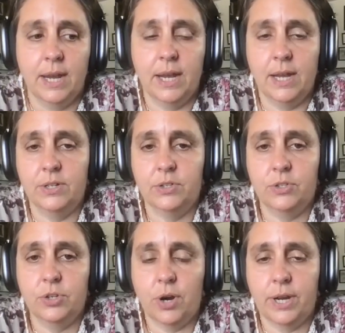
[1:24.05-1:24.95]

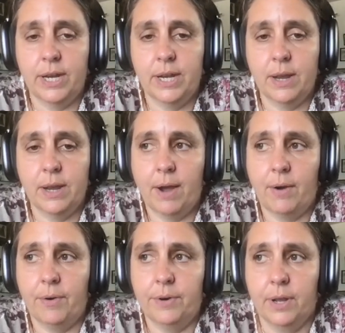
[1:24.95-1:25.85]
and talking
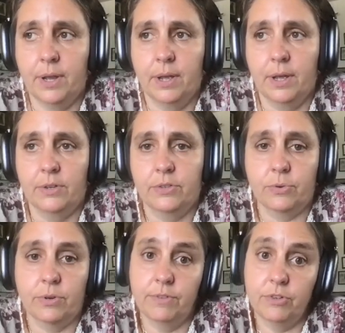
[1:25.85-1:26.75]
about
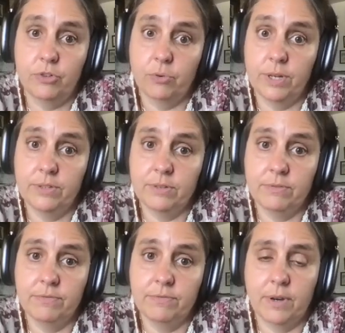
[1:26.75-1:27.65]
sort of the joys
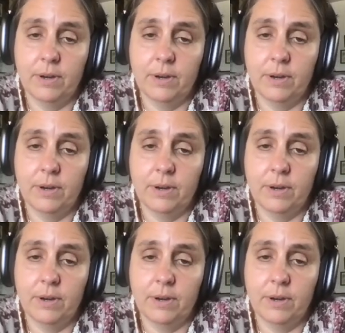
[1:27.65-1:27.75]
of